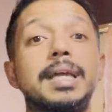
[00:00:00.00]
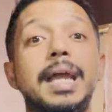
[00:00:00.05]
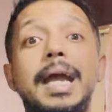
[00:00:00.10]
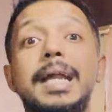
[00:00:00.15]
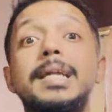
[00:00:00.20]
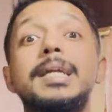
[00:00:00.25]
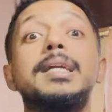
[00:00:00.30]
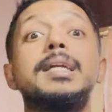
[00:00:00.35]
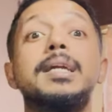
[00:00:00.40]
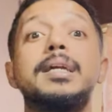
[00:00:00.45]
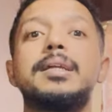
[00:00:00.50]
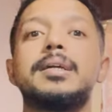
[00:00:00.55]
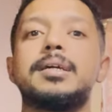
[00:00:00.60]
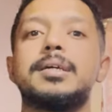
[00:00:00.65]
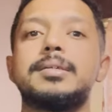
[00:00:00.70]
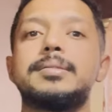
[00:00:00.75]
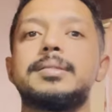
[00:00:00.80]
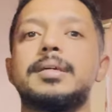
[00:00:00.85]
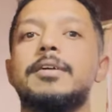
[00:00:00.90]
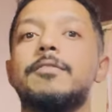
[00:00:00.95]
candidate
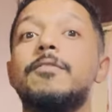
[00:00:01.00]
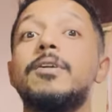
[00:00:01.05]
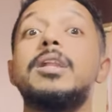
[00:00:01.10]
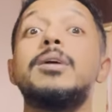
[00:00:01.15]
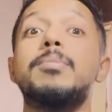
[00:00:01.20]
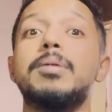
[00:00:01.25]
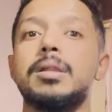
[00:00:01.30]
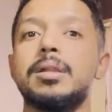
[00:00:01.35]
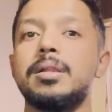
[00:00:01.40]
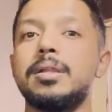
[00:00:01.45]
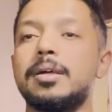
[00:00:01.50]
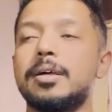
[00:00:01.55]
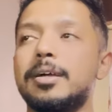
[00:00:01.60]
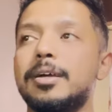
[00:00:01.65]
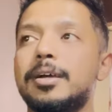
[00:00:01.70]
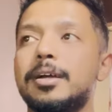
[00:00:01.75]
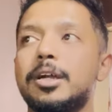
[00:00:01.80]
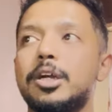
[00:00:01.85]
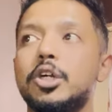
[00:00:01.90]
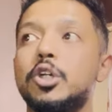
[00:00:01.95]
is available
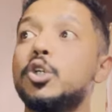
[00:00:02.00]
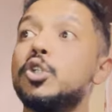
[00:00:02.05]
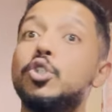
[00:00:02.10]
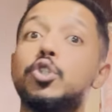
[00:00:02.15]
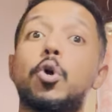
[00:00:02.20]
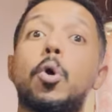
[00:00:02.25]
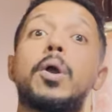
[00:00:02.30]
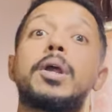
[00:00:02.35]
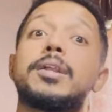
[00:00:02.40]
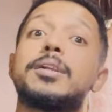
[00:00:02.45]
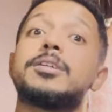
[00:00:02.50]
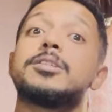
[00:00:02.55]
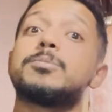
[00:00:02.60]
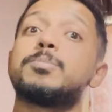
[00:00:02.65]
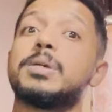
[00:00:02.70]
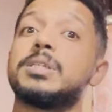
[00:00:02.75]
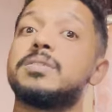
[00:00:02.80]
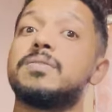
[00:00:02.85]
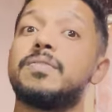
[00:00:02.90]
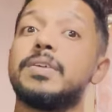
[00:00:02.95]
to join on a
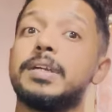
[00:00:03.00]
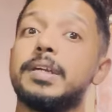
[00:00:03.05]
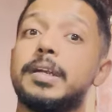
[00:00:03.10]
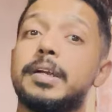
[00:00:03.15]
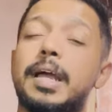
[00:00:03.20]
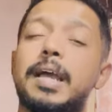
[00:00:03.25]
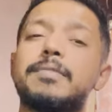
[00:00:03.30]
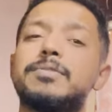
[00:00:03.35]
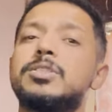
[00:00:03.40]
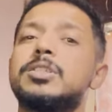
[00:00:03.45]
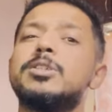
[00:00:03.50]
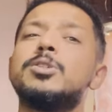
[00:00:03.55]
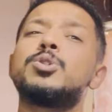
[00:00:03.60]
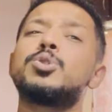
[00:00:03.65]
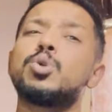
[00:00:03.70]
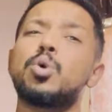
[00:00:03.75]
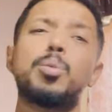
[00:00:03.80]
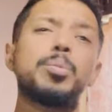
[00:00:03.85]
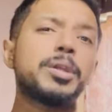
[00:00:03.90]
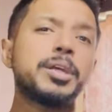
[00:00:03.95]
specific date. I've seen
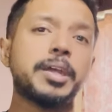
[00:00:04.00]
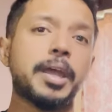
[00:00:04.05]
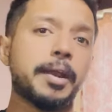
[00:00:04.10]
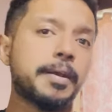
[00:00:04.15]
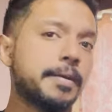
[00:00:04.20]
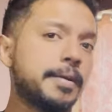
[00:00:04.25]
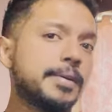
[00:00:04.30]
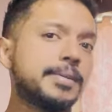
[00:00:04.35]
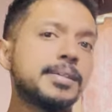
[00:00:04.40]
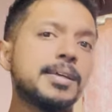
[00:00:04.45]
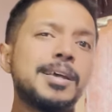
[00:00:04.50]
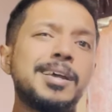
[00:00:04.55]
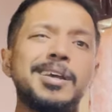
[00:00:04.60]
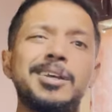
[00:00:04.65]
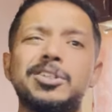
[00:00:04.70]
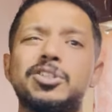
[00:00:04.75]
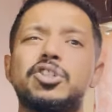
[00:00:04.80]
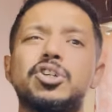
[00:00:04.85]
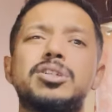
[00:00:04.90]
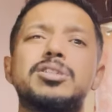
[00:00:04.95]
so many candidates
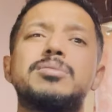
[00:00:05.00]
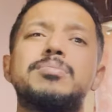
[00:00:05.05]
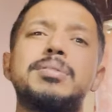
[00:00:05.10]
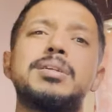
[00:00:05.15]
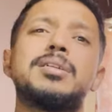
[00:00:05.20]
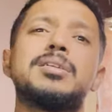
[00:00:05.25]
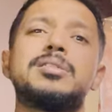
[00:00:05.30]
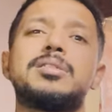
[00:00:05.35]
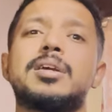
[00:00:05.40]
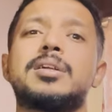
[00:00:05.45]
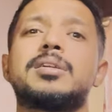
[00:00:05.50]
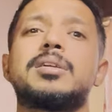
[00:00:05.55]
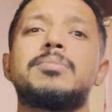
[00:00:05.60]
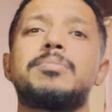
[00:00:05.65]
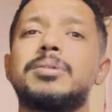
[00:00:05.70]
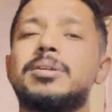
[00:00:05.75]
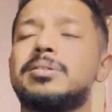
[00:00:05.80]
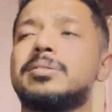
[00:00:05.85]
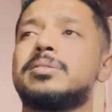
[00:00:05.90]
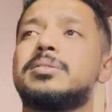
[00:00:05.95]
just being rejected
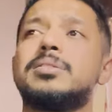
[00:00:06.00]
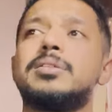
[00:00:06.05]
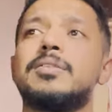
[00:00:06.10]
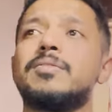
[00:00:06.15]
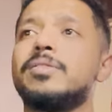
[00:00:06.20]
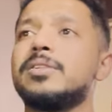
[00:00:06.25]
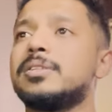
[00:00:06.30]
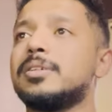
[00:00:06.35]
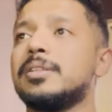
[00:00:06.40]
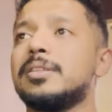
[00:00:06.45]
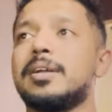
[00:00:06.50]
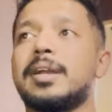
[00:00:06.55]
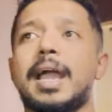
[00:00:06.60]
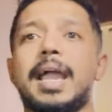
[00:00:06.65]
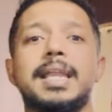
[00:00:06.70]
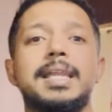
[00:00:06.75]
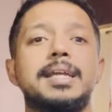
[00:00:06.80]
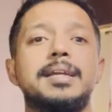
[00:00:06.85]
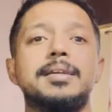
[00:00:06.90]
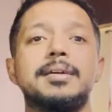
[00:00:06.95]
because they will say that
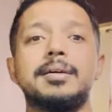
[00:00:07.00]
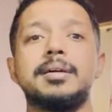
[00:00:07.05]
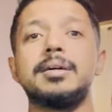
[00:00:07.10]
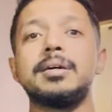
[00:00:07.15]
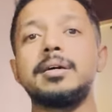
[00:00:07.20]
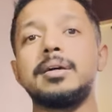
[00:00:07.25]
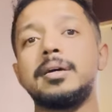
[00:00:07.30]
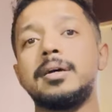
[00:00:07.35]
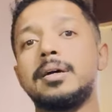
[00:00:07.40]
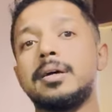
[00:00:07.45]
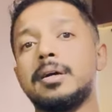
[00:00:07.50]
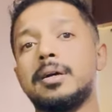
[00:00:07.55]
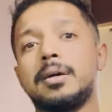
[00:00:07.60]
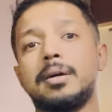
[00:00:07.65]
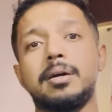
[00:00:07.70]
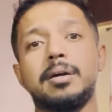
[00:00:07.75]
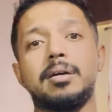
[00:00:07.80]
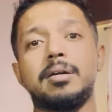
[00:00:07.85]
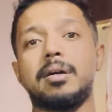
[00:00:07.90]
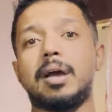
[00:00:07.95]

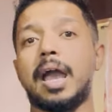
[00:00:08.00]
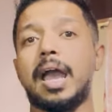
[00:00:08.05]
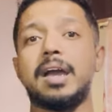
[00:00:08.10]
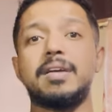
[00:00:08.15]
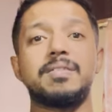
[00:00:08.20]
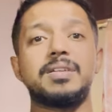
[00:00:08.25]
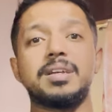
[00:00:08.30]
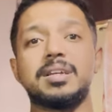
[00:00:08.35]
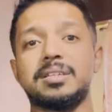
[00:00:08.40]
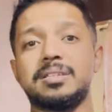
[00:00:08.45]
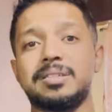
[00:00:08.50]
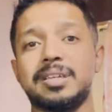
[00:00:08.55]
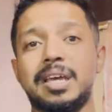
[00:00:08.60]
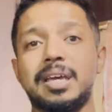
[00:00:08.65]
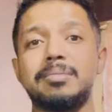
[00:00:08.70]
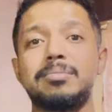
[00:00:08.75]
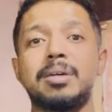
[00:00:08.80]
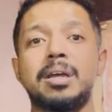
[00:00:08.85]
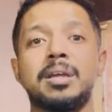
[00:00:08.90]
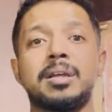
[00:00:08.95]
I have an
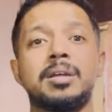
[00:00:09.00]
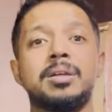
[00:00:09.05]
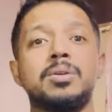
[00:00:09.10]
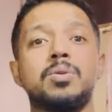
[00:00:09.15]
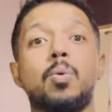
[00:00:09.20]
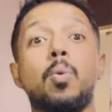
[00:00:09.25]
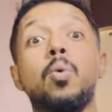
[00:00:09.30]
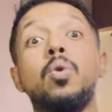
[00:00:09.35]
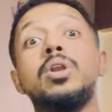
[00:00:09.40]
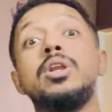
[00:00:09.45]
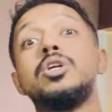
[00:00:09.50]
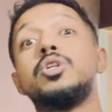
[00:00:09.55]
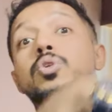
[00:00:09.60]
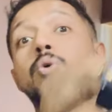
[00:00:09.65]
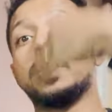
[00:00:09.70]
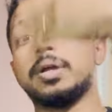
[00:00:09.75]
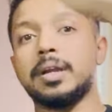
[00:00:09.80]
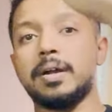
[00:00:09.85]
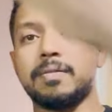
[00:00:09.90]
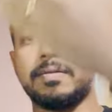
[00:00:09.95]
exam, I can only
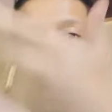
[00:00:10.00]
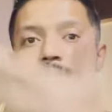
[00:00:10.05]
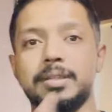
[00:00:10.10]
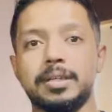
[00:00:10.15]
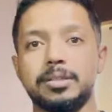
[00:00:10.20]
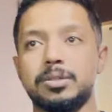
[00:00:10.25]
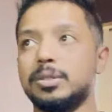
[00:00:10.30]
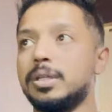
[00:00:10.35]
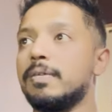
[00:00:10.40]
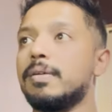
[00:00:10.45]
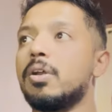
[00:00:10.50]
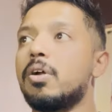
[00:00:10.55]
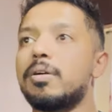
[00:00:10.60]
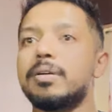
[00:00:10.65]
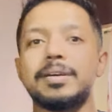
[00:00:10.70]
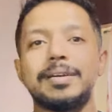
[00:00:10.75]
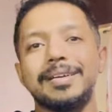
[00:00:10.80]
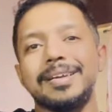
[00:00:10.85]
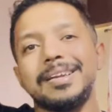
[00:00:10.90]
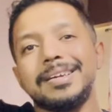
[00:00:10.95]
join after this. They will
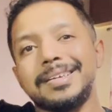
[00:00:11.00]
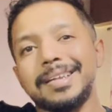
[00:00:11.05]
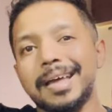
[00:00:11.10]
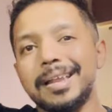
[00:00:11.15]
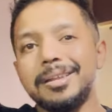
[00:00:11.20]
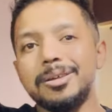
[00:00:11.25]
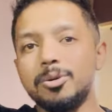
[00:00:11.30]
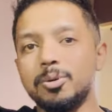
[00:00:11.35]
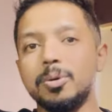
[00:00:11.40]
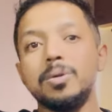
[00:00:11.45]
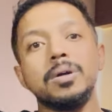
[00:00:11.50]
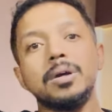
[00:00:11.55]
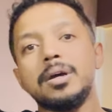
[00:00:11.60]
not really tell you,